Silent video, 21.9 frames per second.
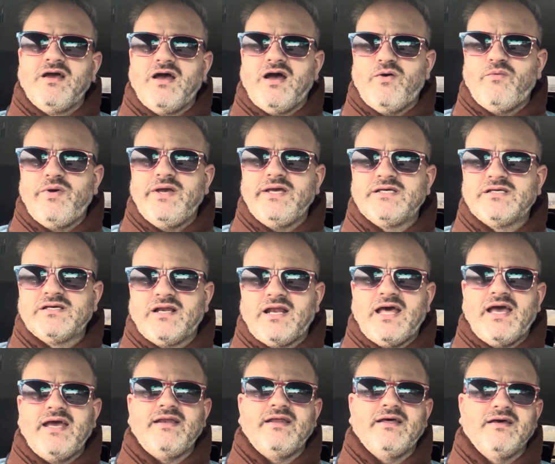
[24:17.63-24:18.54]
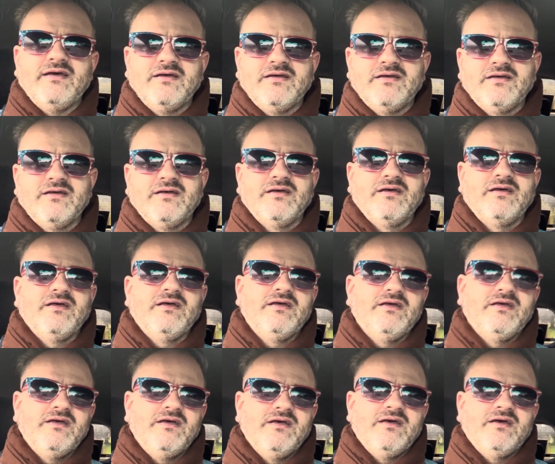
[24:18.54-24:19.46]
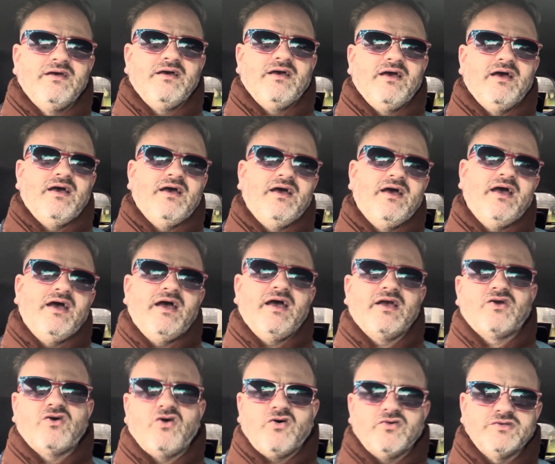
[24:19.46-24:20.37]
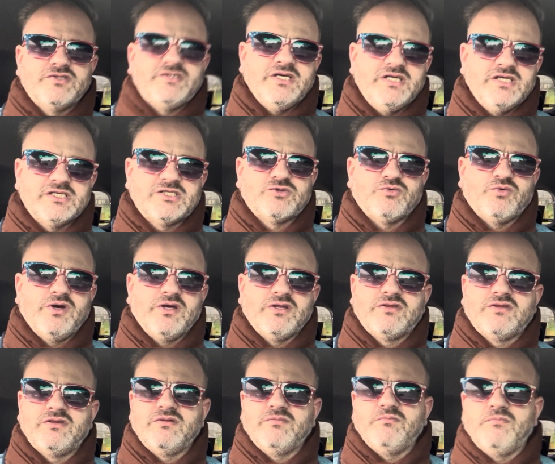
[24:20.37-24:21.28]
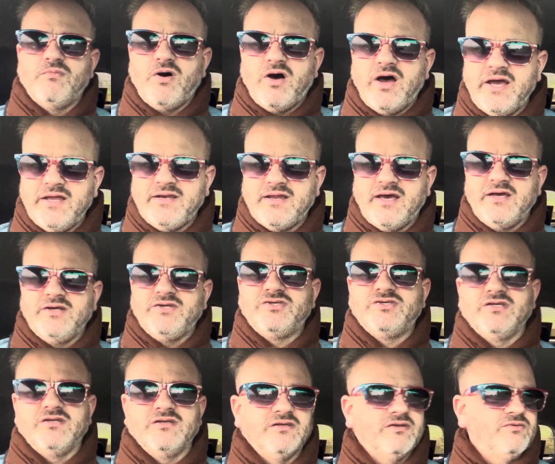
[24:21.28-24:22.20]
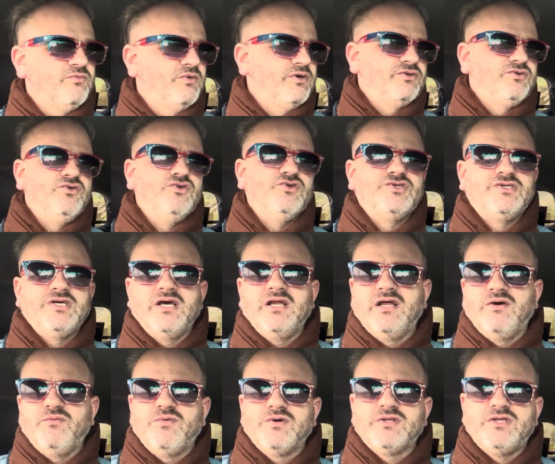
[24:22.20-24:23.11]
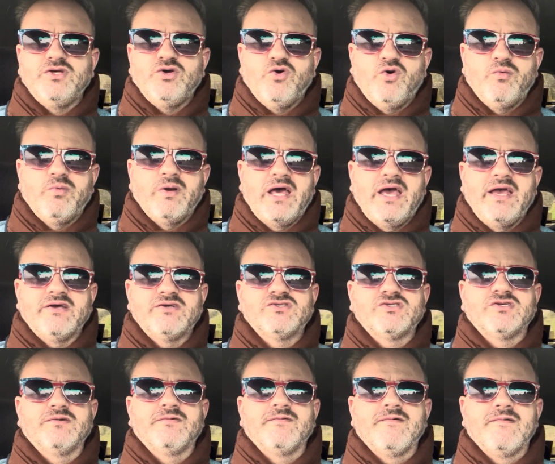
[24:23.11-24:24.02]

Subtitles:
a week later a contest with my nation, with New Zealand, with the All Blacks.